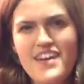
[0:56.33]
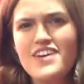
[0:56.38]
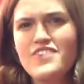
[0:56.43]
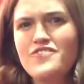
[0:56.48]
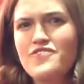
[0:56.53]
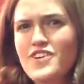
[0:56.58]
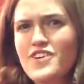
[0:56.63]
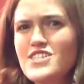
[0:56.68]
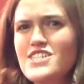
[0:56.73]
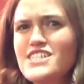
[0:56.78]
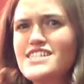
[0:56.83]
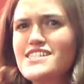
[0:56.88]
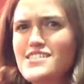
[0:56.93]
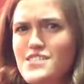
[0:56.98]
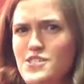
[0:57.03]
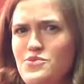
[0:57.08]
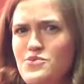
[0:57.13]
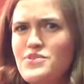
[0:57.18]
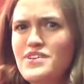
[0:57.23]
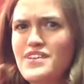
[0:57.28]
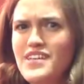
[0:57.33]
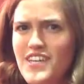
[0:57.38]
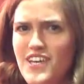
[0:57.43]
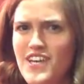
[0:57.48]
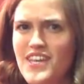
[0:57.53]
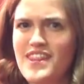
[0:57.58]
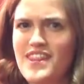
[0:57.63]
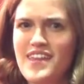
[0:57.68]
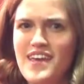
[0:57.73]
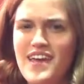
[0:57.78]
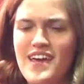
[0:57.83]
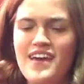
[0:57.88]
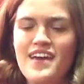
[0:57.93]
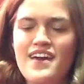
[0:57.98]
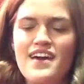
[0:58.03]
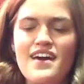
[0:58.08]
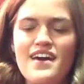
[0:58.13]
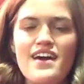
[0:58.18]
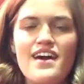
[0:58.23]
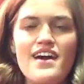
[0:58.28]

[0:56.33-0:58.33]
Convergence is a really good thing.